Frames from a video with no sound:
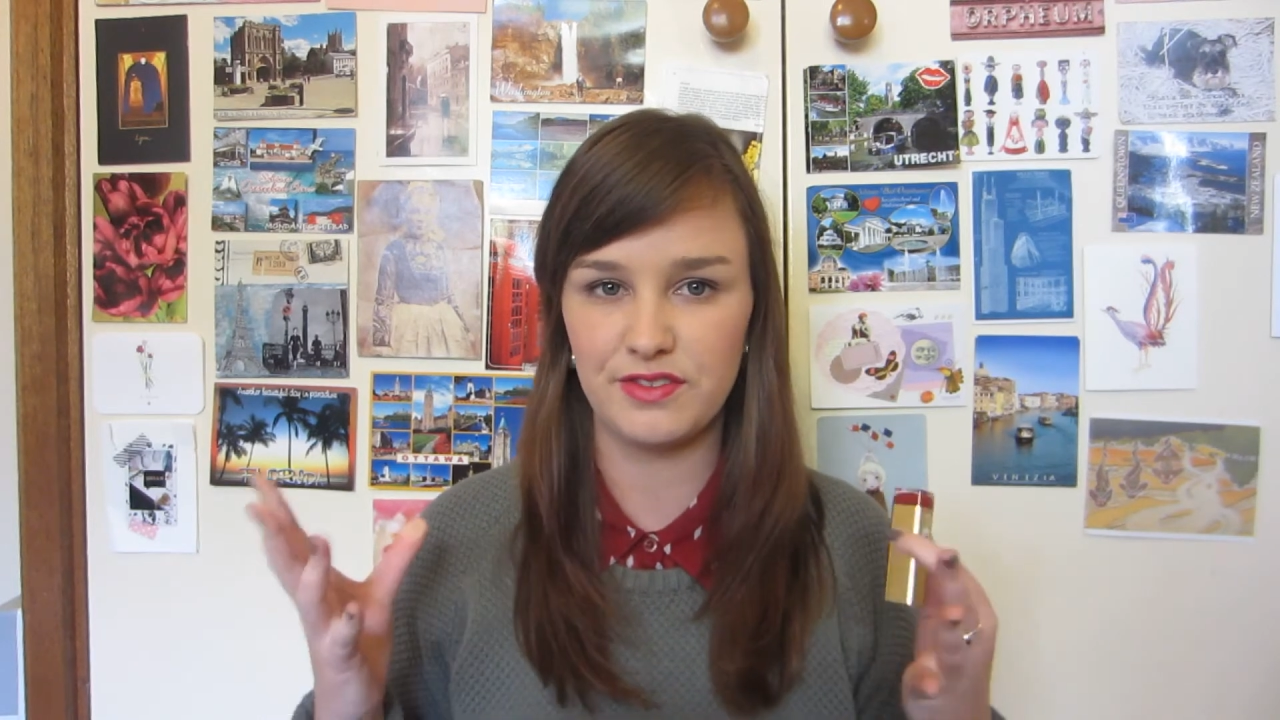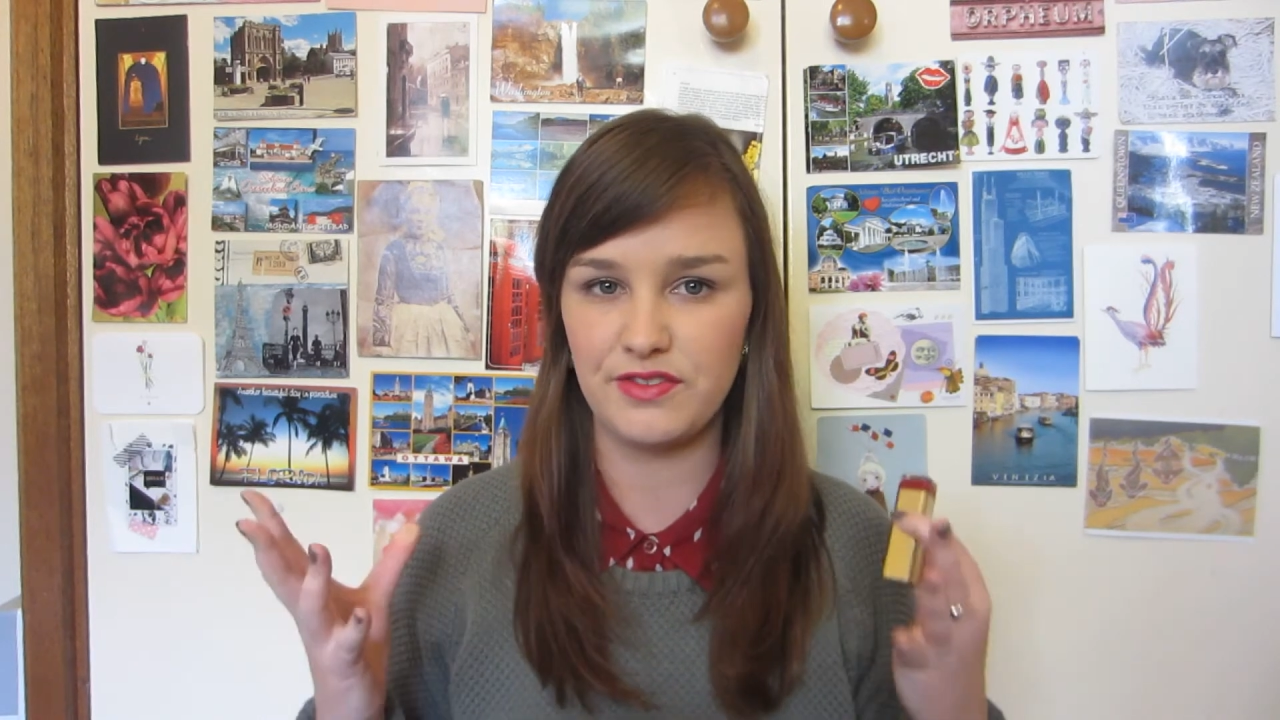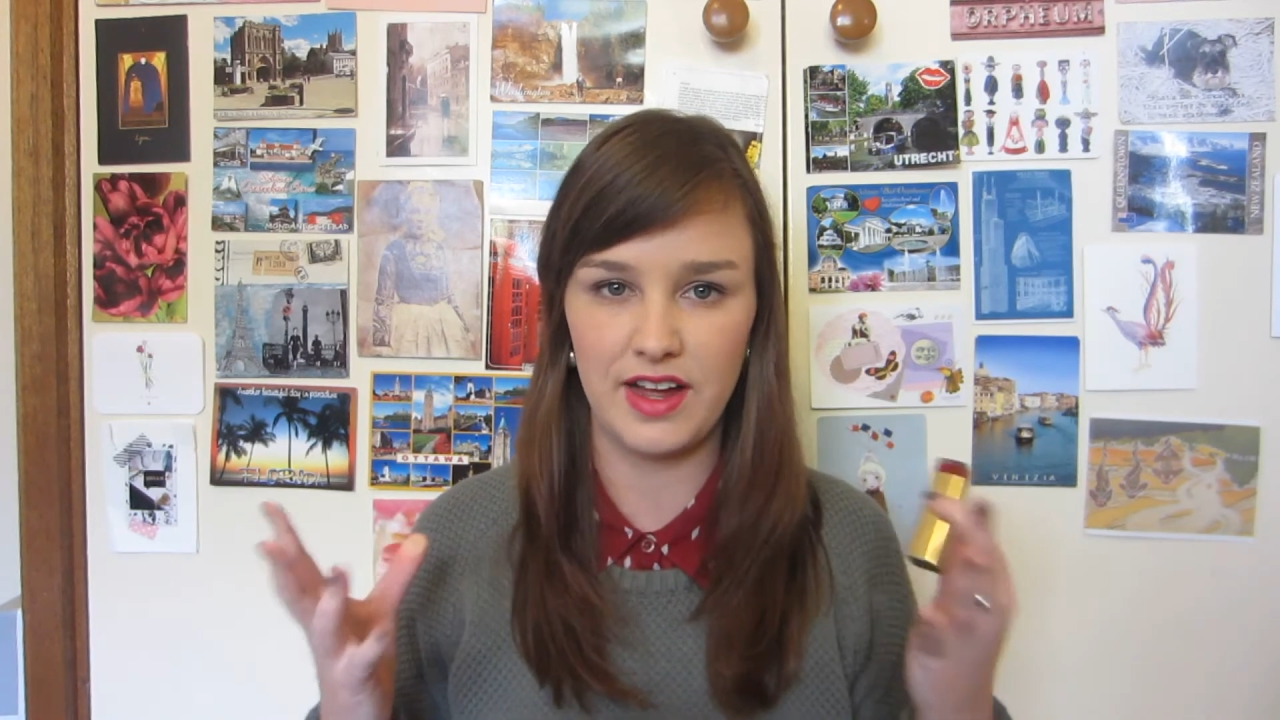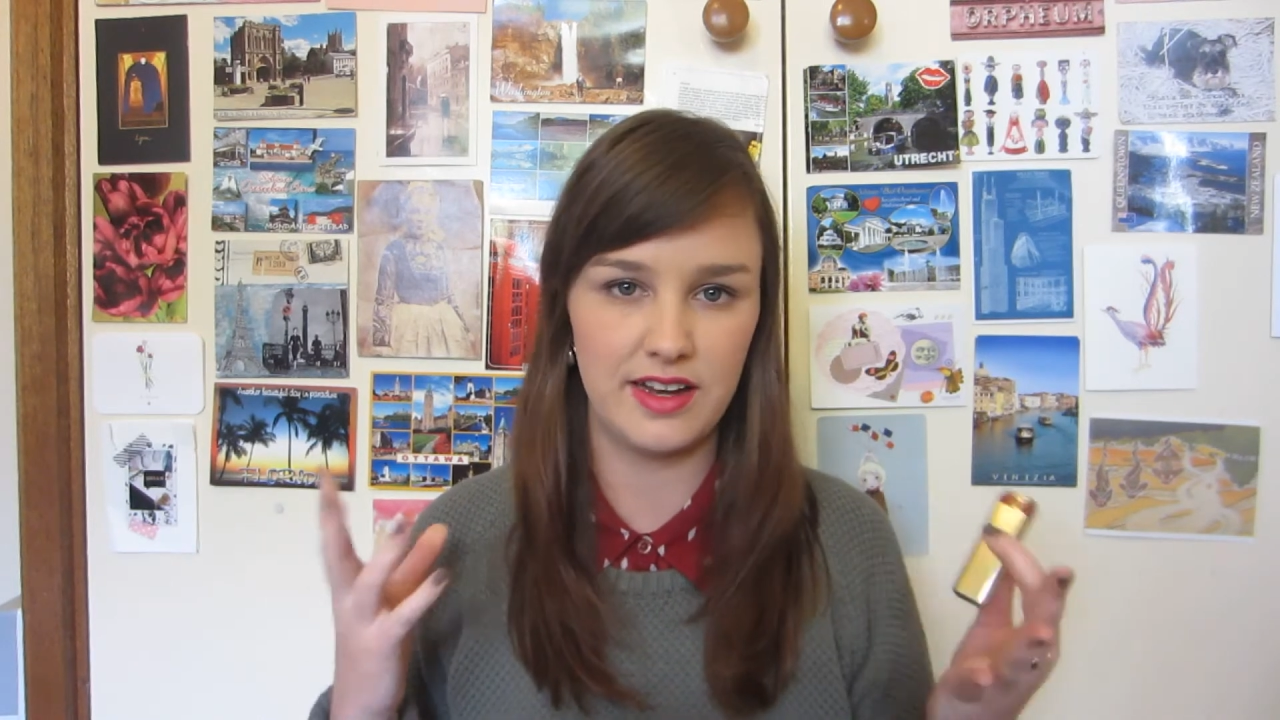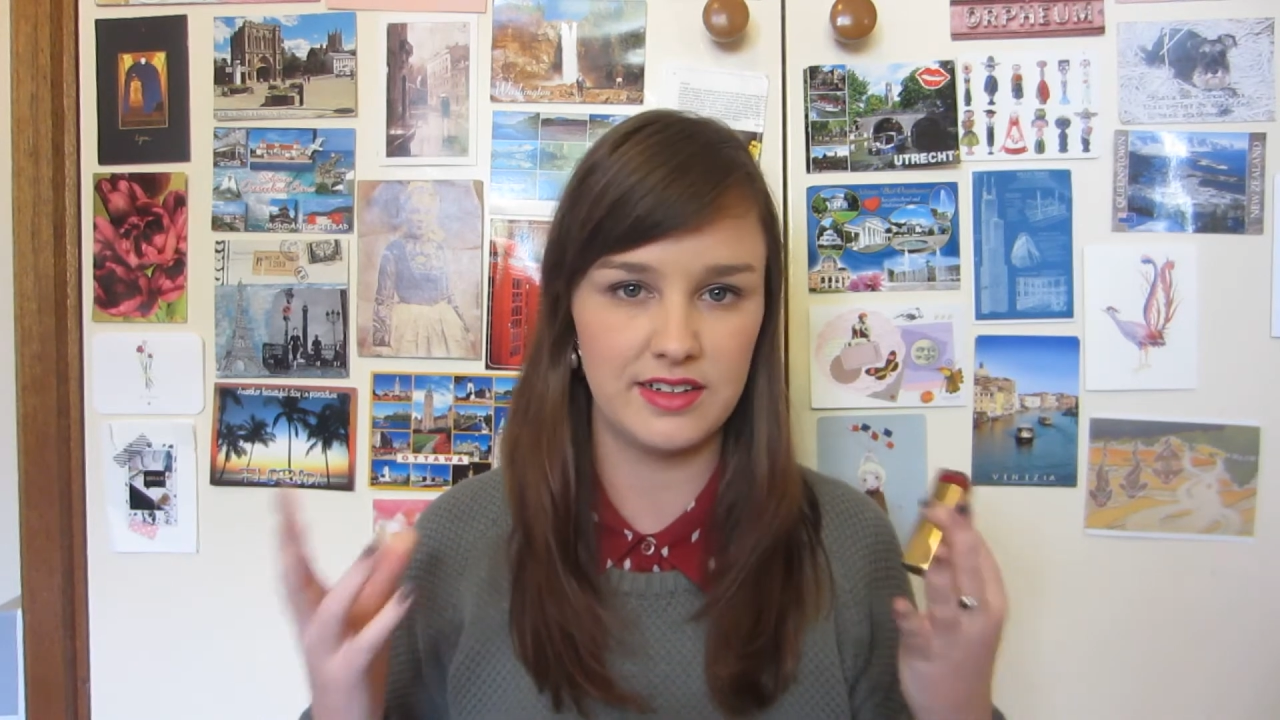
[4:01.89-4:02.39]

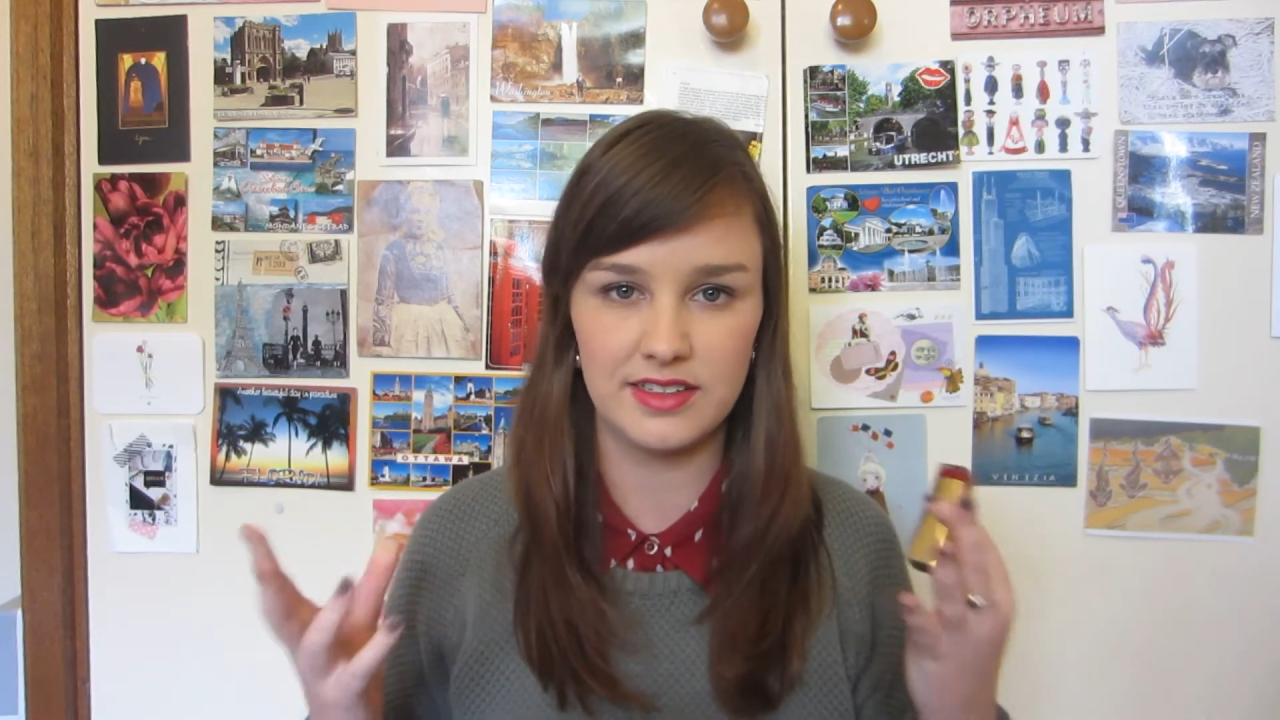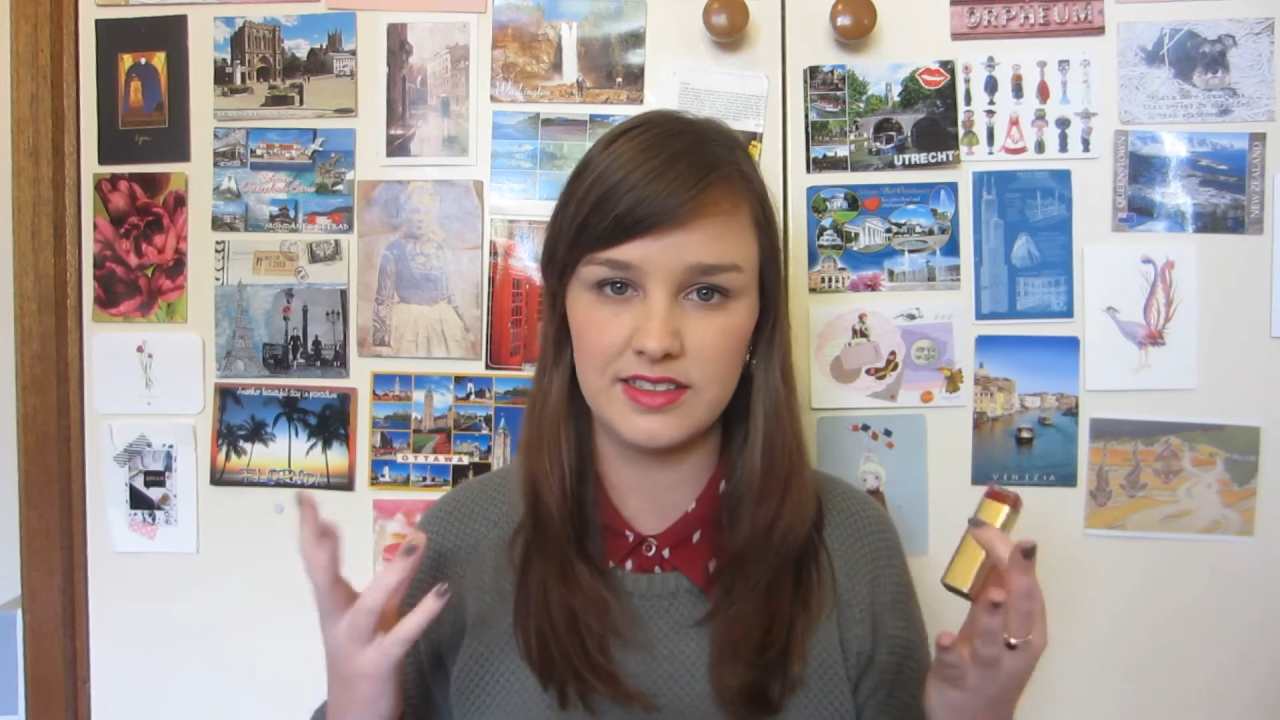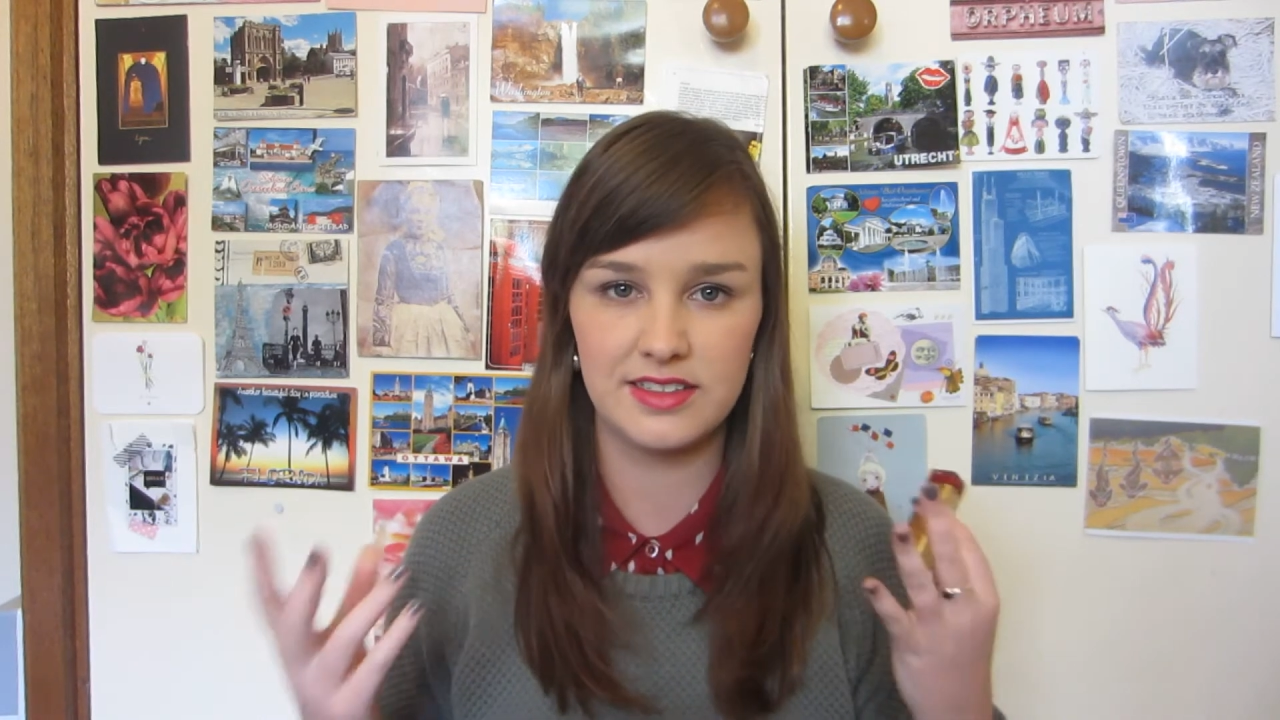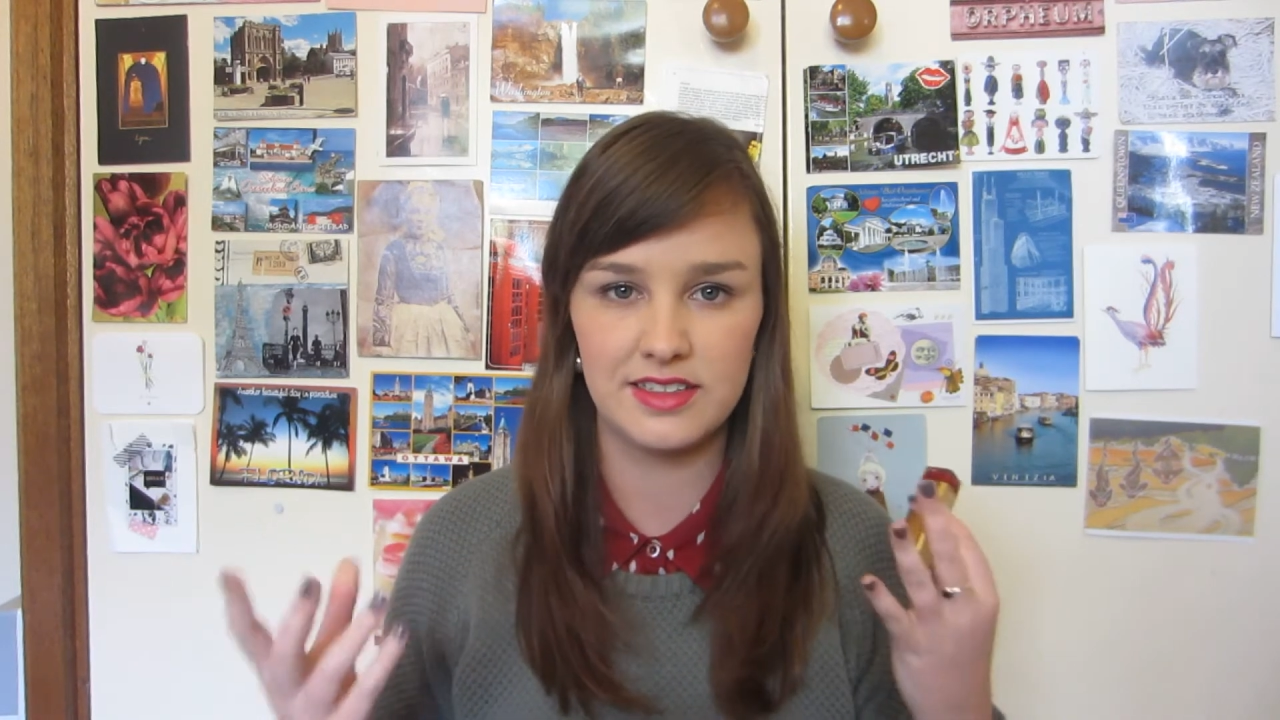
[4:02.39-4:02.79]
fun.